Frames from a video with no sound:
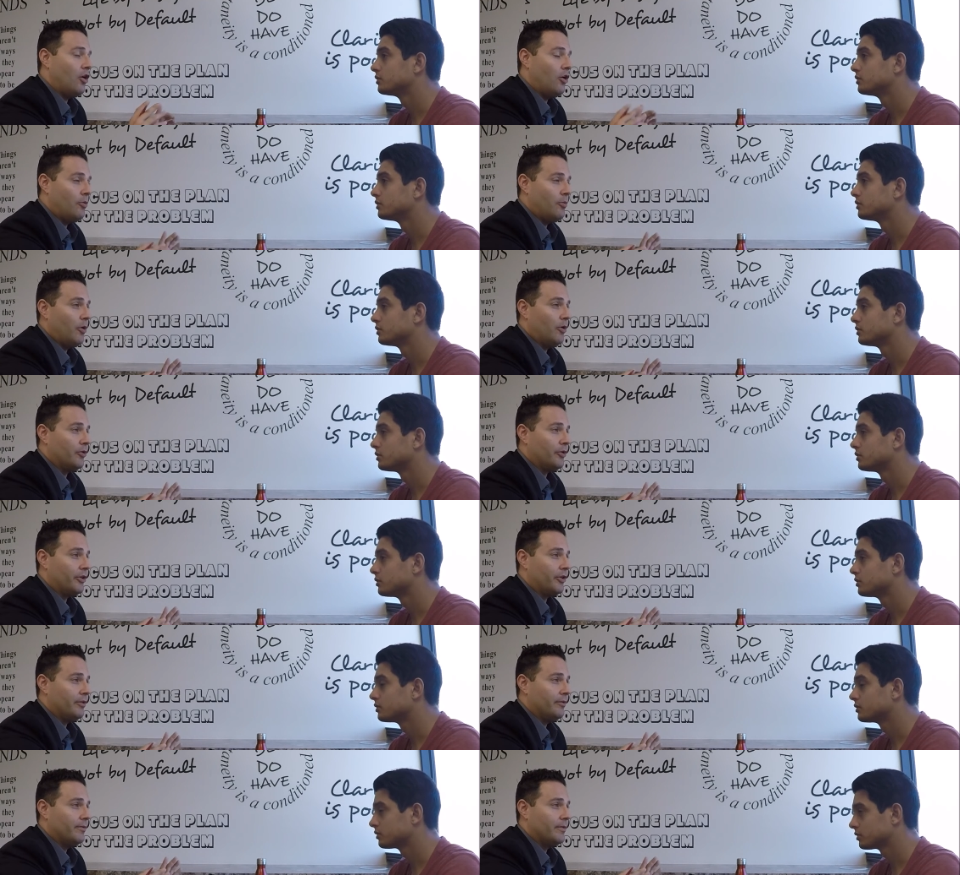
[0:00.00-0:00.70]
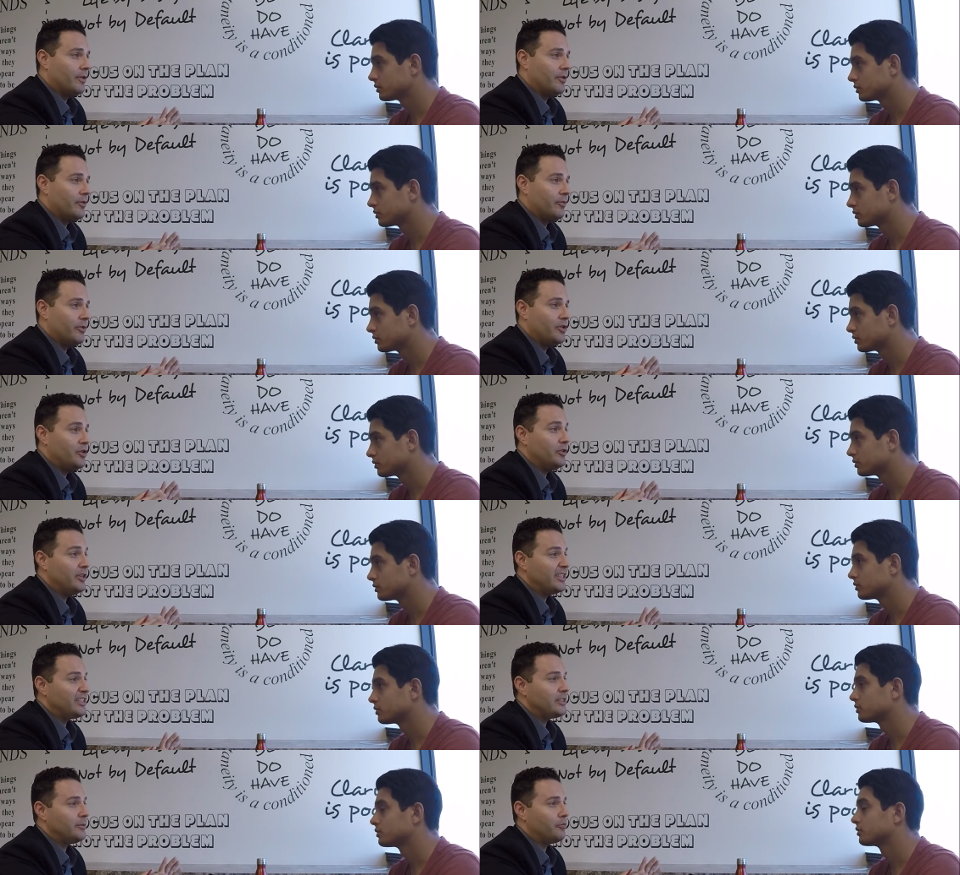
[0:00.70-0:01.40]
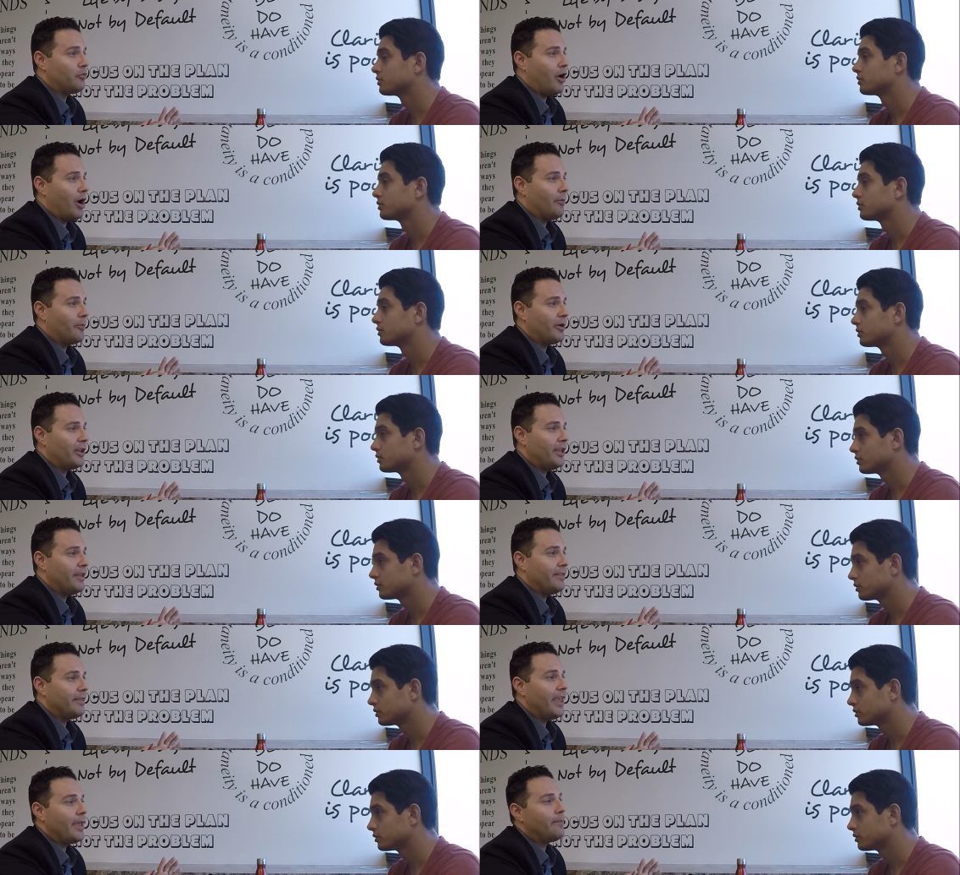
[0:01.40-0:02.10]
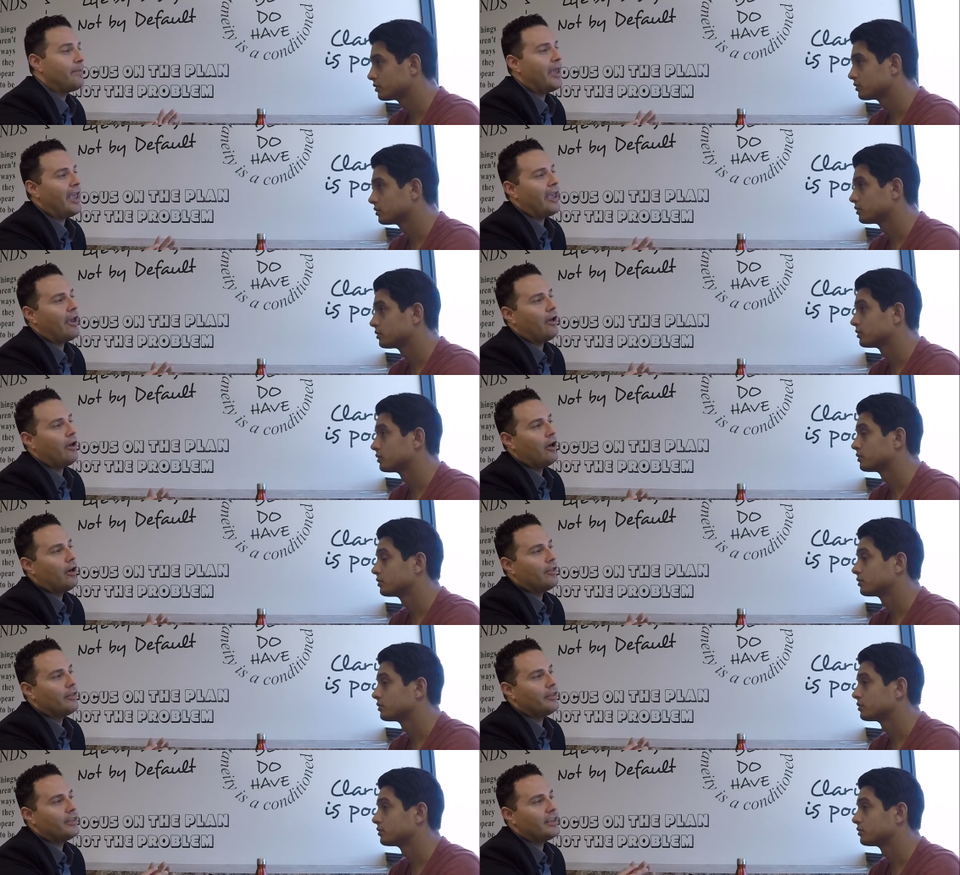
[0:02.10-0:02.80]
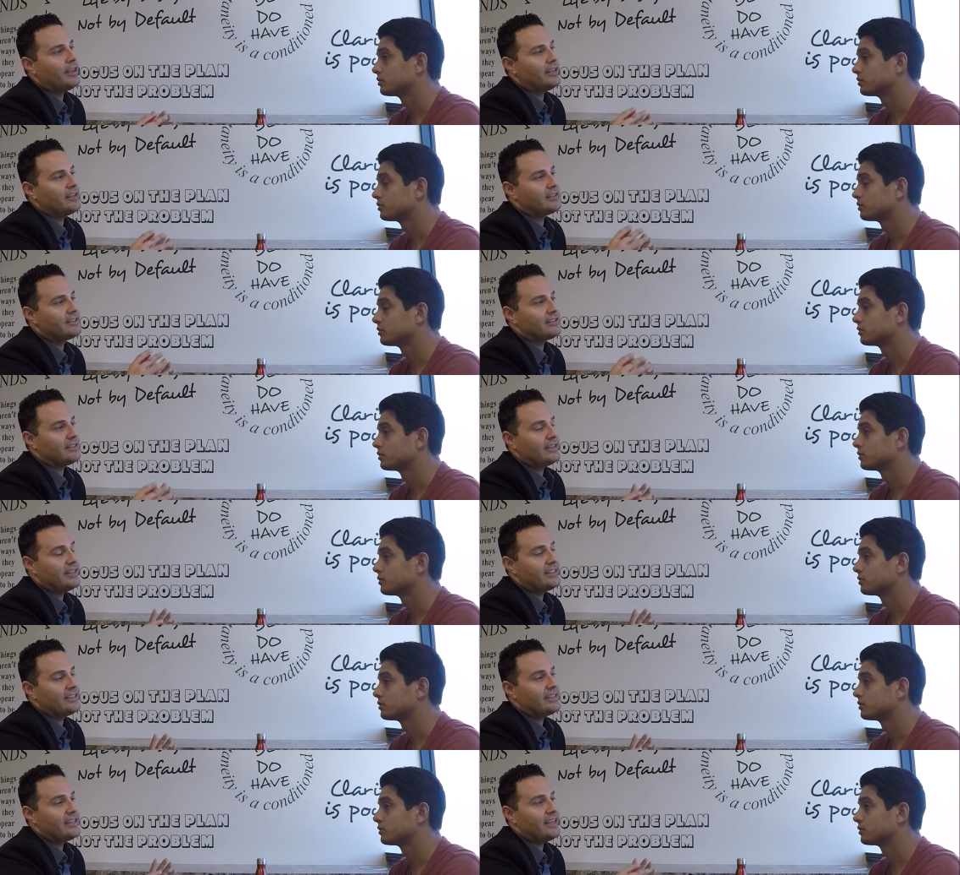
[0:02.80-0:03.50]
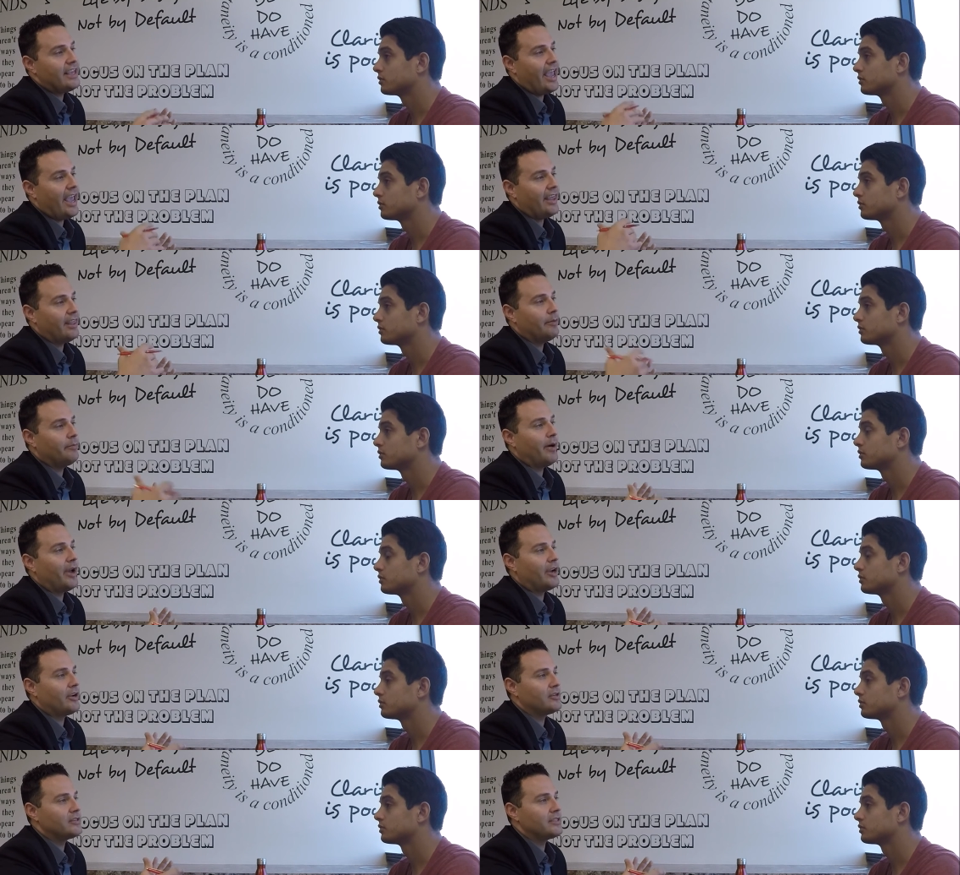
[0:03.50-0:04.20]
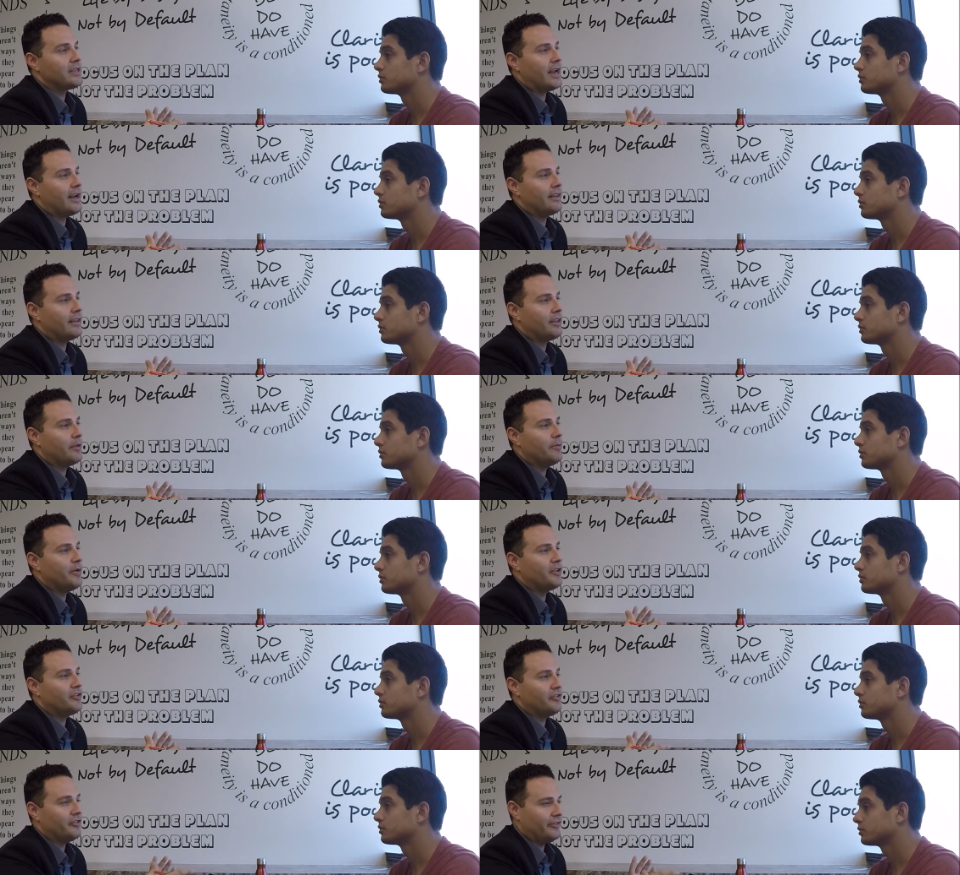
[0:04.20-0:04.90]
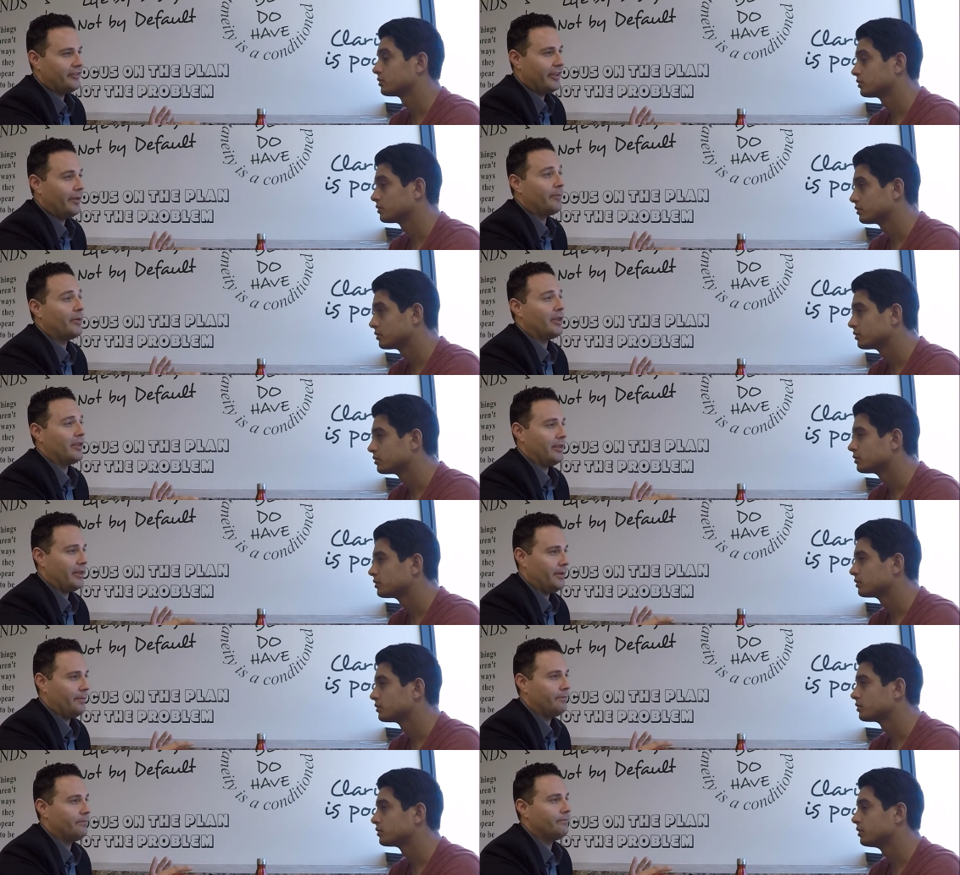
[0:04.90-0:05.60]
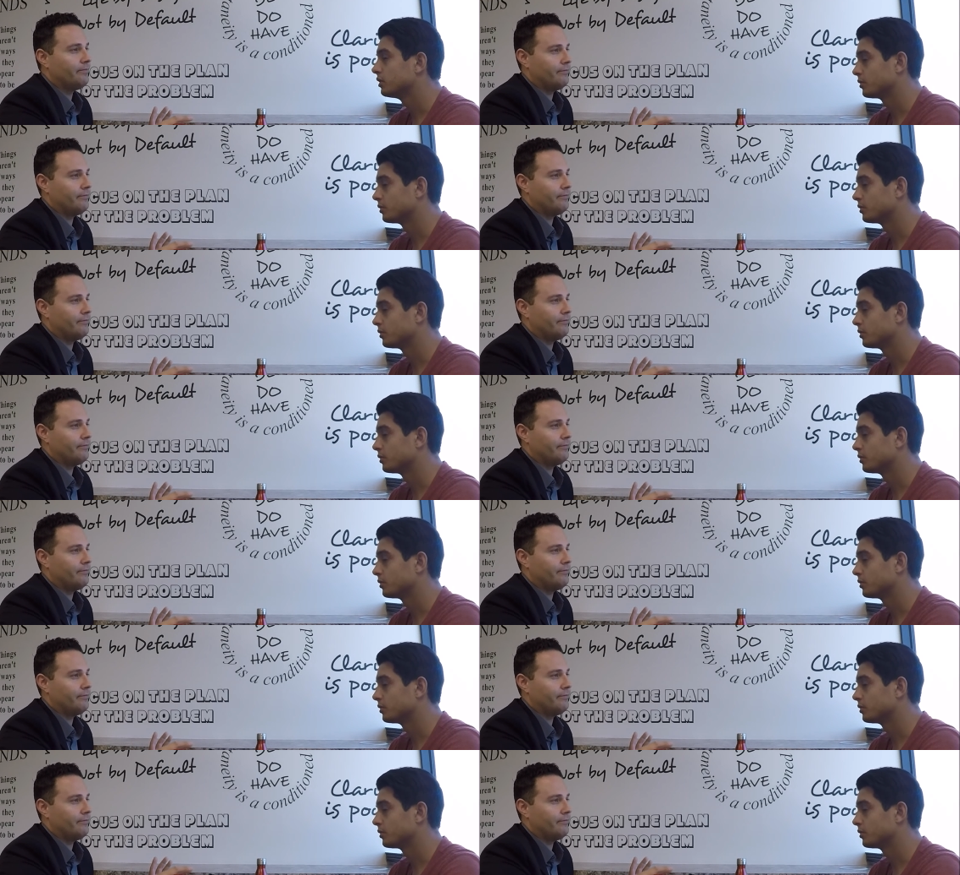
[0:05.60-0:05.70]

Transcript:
Speaker 1: homeowner, when you list a property, they pay the listing and the buyer side of the commission typically.